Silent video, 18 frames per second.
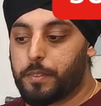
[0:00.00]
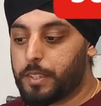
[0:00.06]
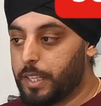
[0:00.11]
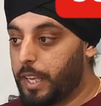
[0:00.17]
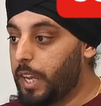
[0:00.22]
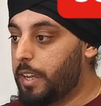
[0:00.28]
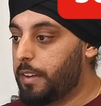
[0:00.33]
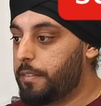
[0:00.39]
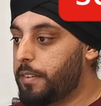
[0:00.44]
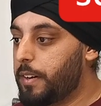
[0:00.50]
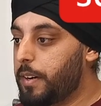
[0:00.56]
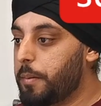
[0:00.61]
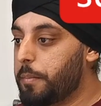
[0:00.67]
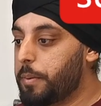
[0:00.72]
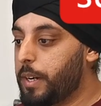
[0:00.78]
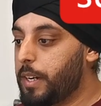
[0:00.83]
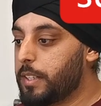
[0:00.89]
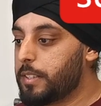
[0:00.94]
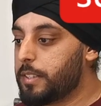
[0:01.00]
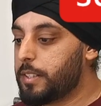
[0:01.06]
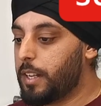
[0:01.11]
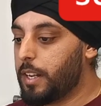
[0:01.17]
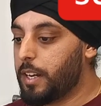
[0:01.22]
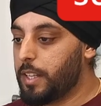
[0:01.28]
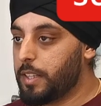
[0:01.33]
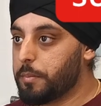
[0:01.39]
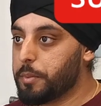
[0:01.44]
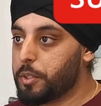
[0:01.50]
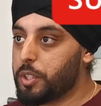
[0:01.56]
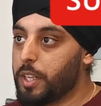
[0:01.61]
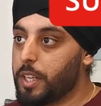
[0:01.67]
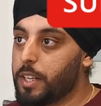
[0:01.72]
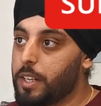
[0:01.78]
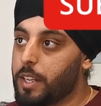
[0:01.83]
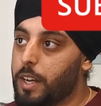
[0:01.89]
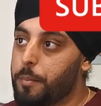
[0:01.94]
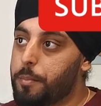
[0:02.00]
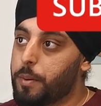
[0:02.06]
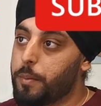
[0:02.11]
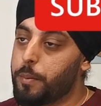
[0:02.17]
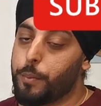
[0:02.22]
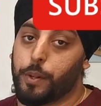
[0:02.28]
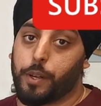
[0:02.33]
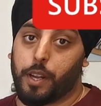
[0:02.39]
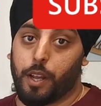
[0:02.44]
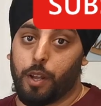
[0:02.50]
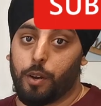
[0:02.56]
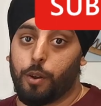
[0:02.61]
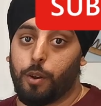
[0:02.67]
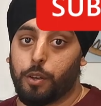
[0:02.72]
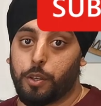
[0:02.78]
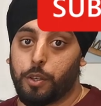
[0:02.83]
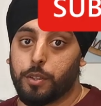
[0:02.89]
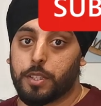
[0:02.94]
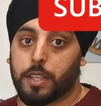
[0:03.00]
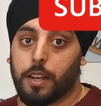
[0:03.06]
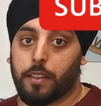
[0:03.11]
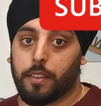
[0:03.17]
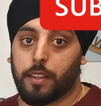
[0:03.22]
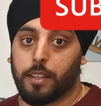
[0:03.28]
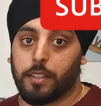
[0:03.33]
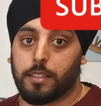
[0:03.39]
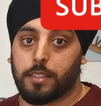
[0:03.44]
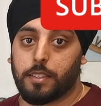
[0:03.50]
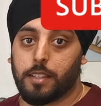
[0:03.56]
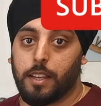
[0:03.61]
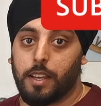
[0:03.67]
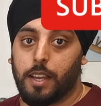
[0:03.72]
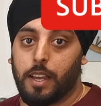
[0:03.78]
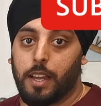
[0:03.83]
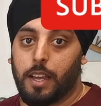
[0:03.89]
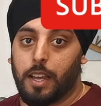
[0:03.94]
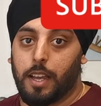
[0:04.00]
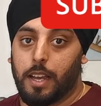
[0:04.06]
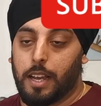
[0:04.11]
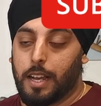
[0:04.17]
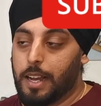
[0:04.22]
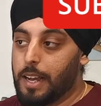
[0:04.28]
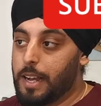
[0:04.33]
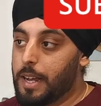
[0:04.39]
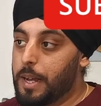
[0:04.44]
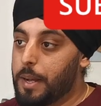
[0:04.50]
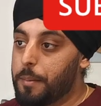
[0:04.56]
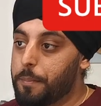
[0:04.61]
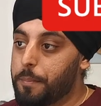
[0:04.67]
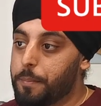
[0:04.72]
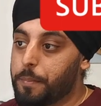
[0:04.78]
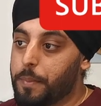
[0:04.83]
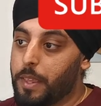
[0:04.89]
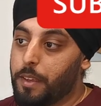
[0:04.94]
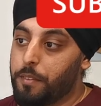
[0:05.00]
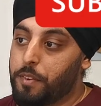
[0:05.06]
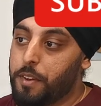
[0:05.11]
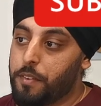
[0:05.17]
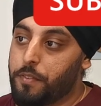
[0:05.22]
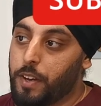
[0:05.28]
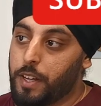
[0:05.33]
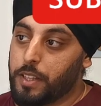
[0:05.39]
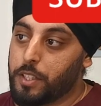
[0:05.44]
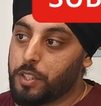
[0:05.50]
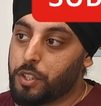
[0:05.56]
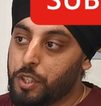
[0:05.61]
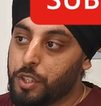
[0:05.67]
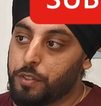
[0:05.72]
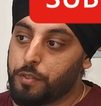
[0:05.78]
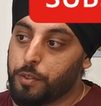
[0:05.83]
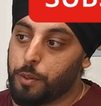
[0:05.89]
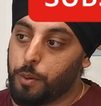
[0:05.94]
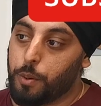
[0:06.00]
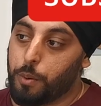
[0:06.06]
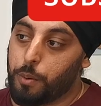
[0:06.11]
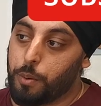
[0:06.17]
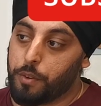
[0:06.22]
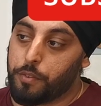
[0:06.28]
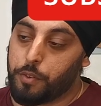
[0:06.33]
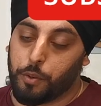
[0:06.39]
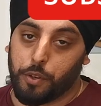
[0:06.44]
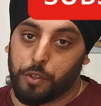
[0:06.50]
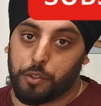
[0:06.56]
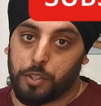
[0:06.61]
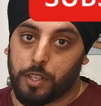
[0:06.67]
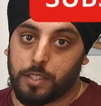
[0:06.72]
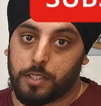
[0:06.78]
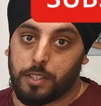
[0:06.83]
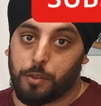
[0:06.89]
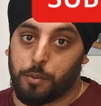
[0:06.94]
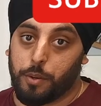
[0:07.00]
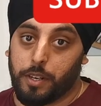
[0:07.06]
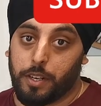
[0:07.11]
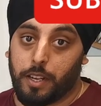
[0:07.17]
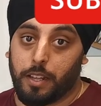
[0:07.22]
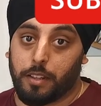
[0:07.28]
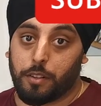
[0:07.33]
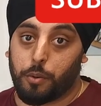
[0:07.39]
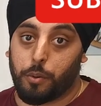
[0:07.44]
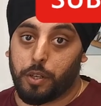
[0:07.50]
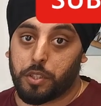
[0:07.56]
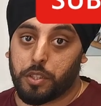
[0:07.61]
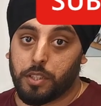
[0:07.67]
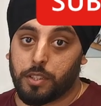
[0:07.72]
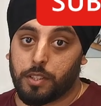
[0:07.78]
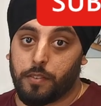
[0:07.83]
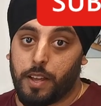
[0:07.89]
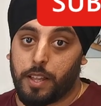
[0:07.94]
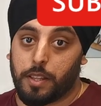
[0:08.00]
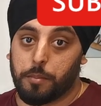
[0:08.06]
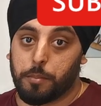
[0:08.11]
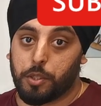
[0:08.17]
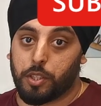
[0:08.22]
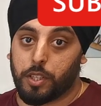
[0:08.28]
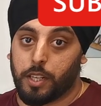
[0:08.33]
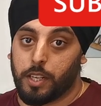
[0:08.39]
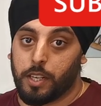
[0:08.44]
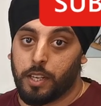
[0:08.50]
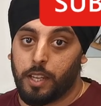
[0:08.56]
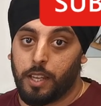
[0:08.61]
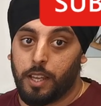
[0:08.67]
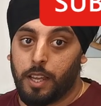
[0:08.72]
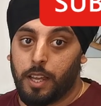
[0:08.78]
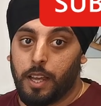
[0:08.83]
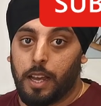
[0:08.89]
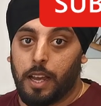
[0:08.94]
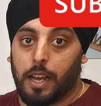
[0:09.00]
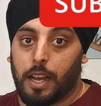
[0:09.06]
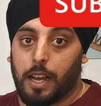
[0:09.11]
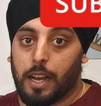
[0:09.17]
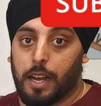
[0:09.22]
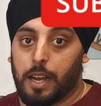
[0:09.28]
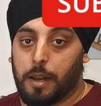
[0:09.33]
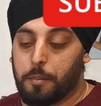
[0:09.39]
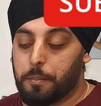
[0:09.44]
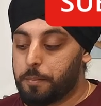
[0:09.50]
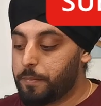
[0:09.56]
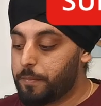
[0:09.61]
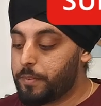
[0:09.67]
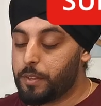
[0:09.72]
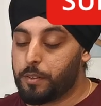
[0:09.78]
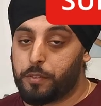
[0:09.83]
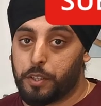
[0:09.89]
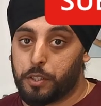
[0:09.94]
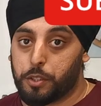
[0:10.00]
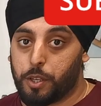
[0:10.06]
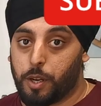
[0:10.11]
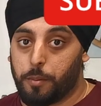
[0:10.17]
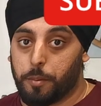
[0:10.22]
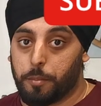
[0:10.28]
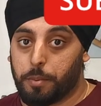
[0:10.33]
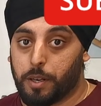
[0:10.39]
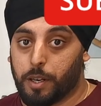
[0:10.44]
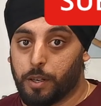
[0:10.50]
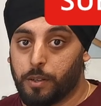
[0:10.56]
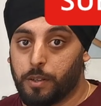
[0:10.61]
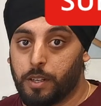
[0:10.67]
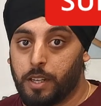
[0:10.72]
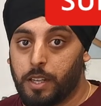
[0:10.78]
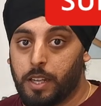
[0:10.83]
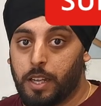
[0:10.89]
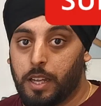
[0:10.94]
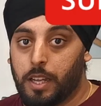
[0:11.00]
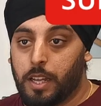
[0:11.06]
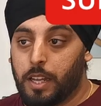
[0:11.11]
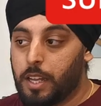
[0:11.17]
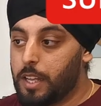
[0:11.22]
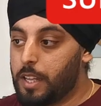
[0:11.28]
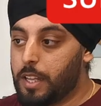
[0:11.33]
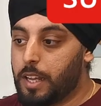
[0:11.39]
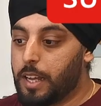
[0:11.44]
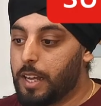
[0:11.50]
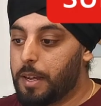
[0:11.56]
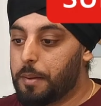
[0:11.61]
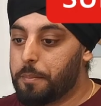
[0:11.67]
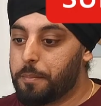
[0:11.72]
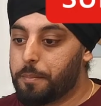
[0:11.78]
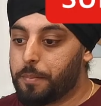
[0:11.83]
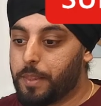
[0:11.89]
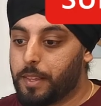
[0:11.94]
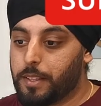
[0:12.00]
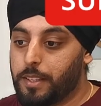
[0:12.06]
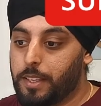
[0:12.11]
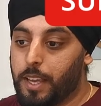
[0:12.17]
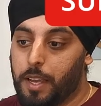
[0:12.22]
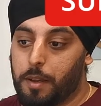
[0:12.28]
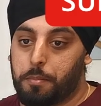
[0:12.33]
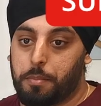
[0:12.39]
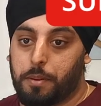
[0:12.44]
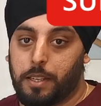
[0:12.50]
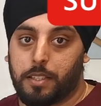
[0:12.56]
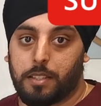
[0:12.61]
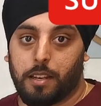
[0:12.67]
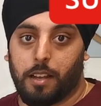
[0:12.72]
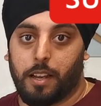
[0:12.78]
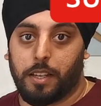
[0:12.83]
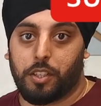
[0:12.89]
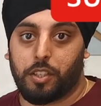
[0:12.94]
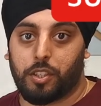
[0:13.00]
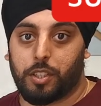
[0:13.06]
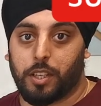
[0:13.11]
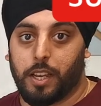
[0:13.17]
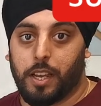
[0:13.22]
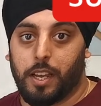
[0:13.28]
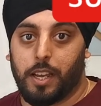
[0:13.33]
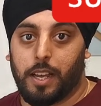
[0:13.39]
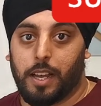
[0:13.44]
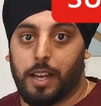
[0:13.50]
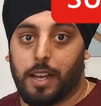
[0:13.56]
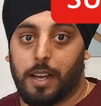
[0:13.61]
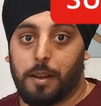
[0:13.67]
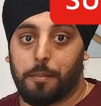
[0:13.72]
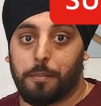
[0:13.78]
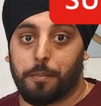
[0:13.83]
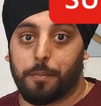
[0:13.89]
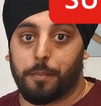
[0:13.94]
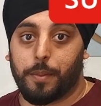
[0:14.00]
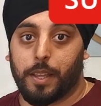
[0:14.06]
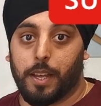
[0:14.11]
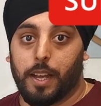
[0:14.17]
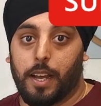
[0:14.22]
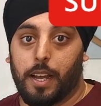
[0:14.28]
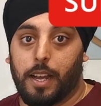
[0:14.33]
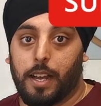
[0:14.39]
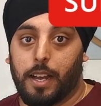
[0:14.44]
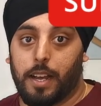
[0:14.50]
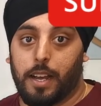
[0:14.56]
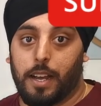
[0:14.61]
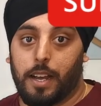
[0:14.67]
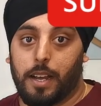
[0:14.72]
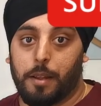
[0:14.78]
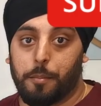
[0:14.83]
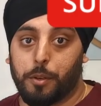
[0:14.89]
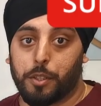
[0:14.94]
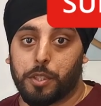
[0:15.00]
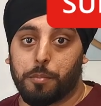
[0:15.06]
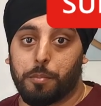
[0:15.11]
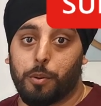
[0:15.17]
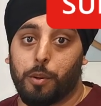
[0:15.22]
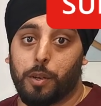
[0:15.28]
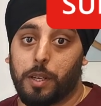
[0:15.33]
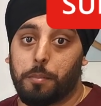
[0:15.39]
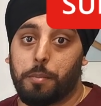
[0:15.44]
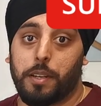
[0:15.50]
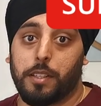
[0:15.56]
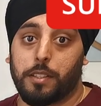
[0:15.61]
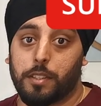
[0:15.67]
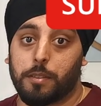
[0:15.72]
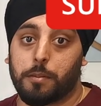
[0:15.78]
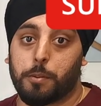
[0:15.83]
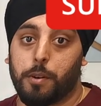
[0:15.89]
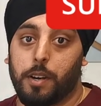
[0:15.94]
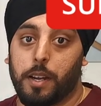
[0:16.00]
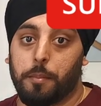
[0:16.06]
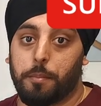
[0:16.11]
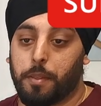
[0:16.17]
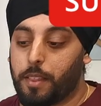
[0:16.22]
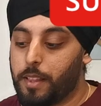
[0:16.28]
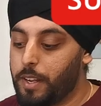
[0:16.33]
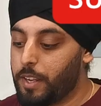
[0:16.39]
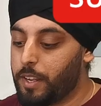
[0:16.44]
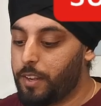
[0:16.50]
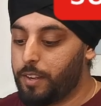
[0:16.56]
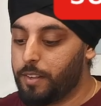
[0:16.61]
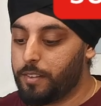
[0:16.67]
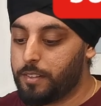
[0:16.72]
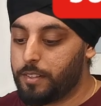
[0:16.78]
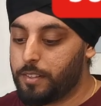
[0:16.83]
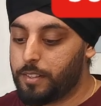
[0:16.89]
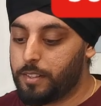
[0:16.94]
Yeah, very impressed. I like the machine. I probably will get a lot of use out of this. If you find useful, or if you're interested or any other questions about the machine, feel free to comment below. Yeah, please like, share, and most importantly, please subscribe. Thank you.